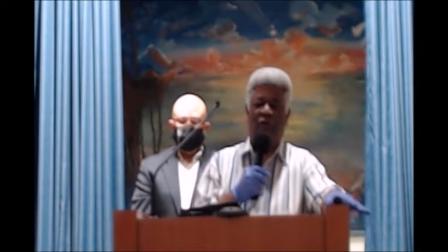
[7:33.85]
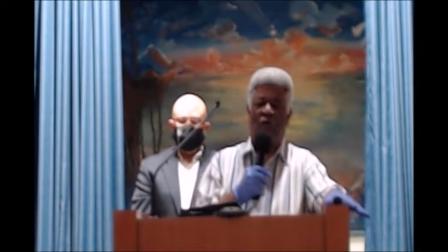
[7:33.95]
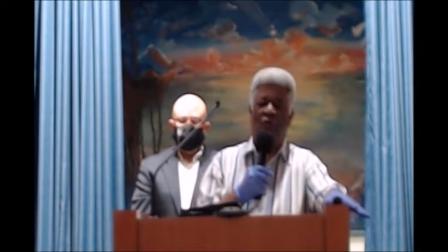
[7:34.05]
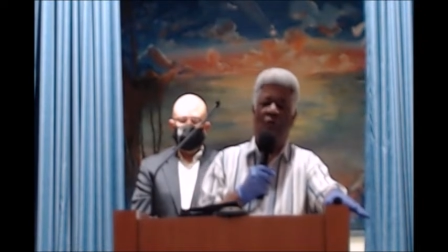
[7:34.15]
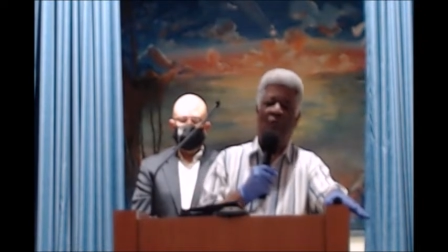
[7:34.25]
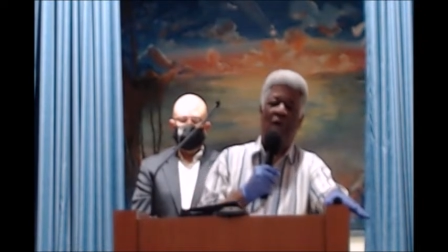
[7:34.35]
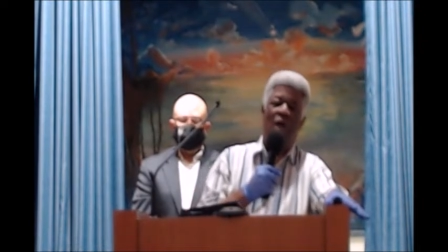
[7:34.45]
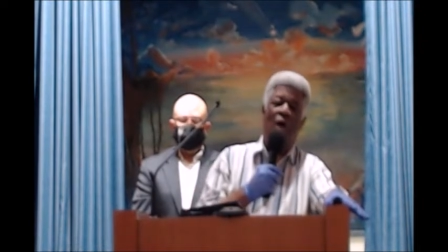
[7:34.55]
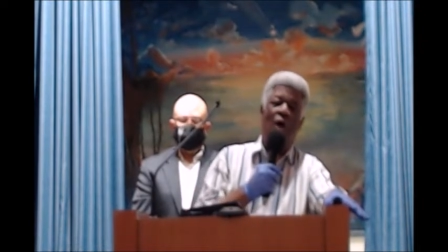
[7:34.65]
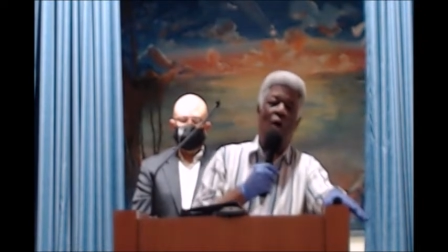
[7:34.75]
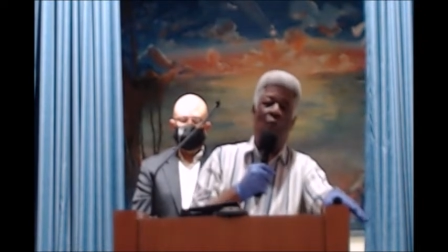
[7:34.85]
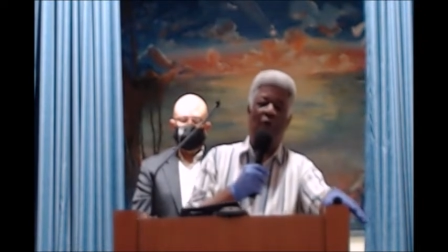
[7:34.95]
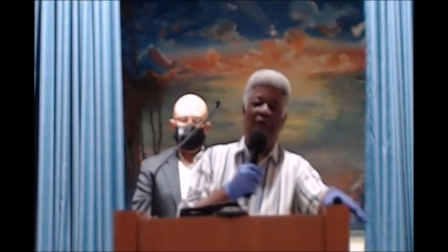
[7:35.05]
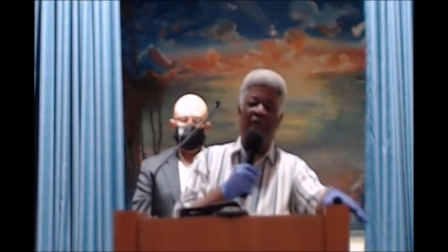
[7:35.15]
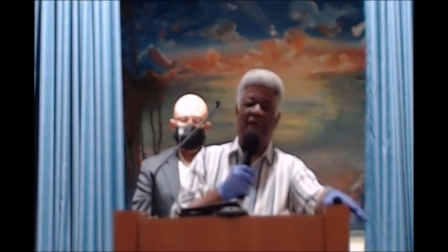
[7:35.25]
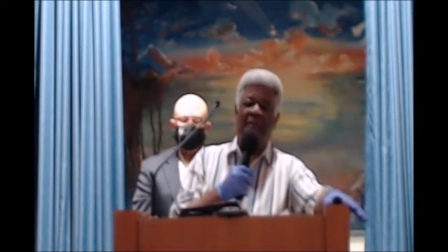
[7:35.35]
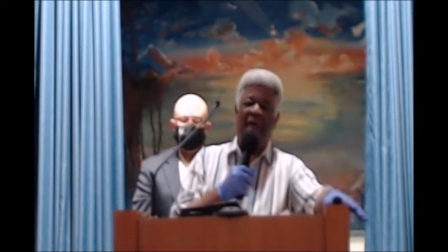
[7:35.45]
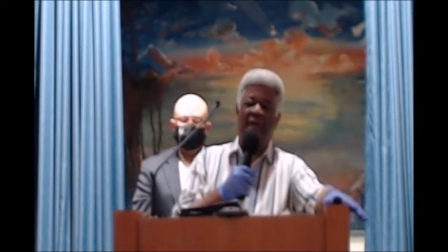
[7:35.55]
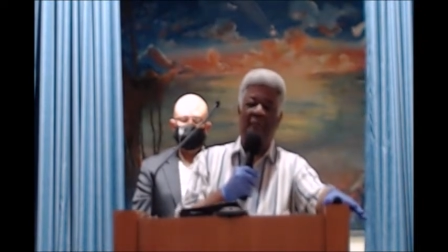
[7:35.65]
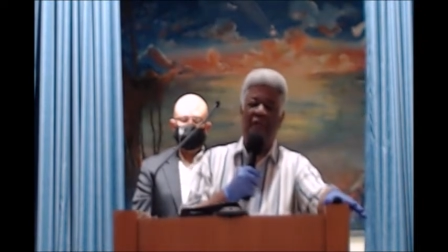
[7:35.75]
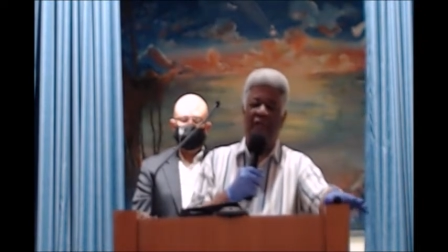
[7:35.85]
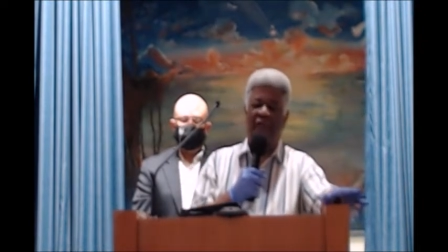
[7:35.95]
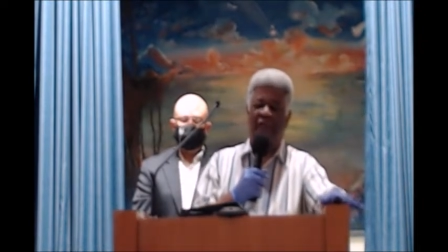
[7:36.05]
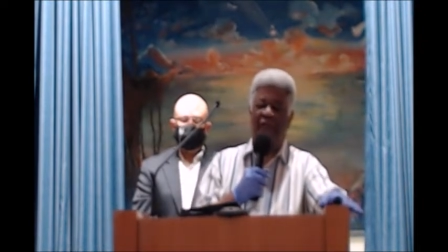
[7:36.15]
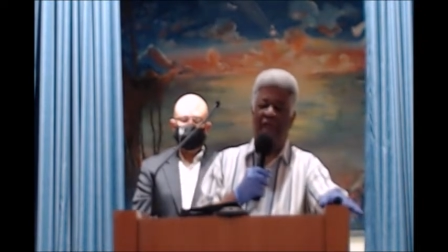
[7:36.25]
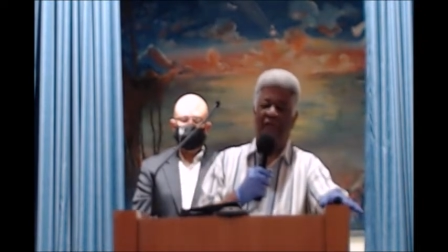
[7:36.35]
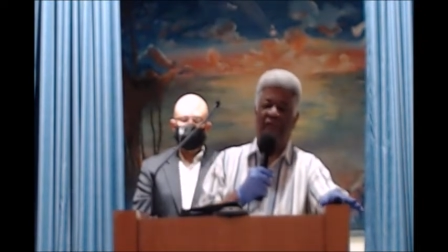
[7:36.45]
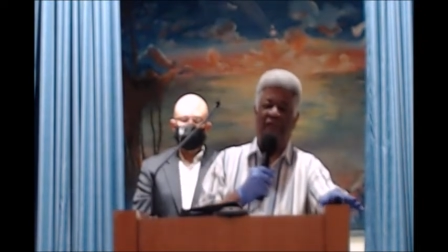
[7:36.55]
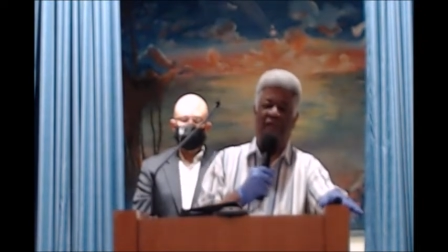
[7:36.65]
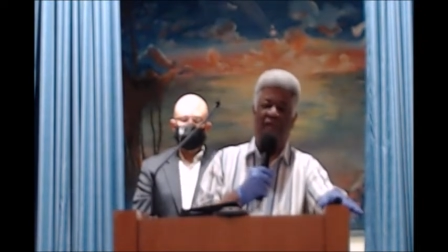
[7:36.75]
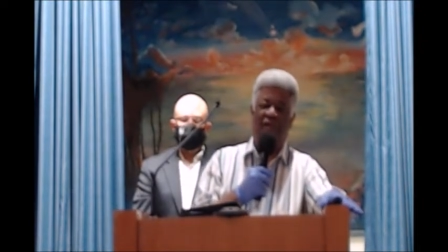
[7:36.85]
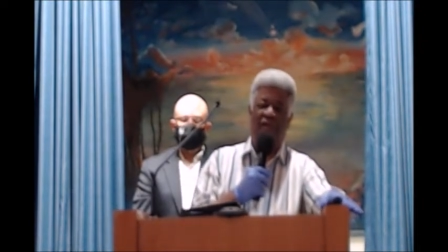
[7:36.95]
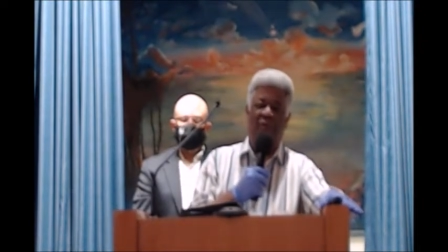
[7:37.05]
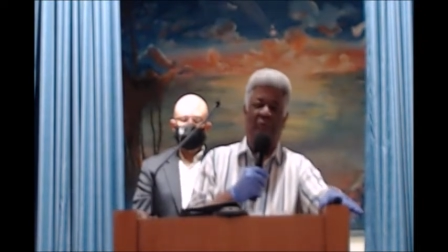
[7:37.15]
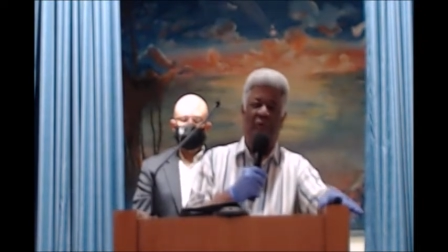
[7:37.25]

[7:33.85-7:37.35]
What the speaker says: home, or wherever they might be that stands in the need of